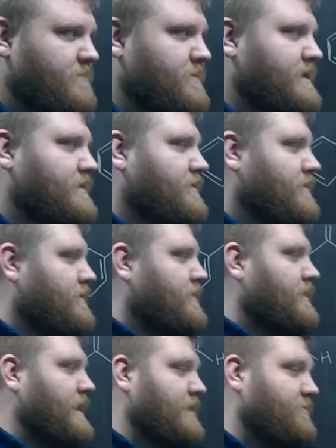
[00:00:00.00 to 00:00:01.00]
amine.
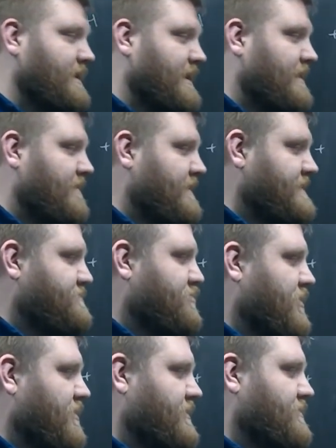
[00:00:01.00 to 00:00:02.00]
And we get this
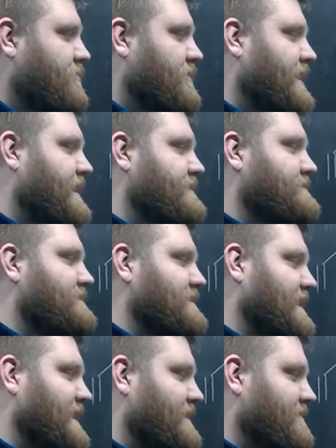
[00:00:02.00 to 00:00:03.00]
product where it adds to
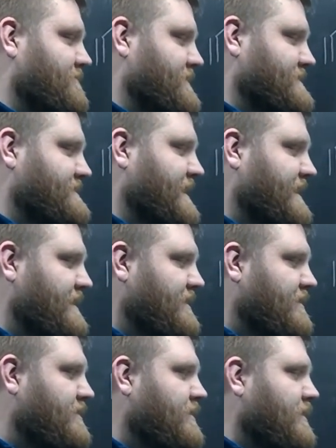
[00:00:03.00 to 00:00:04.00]
the end of the second.